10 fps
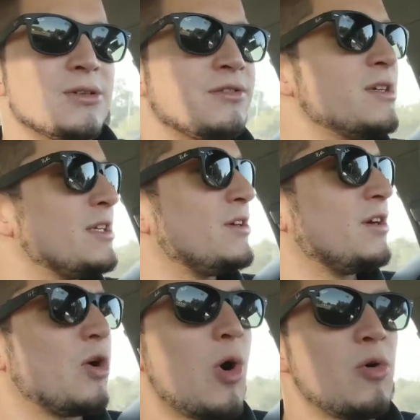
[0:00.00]
There was a really
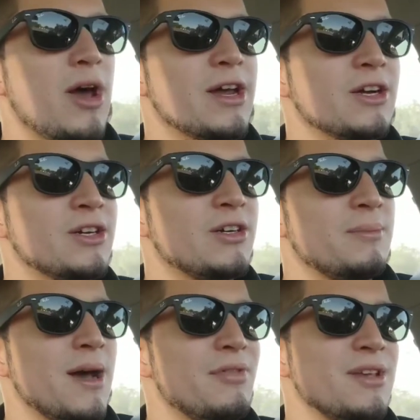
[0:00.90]
good quote I heard
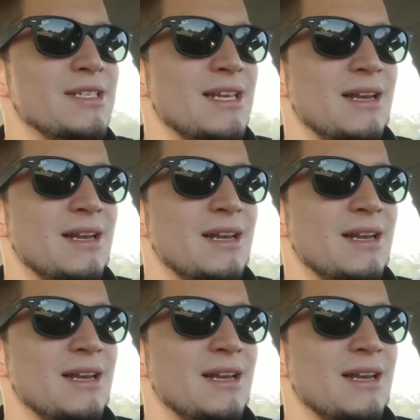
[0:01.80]
about this,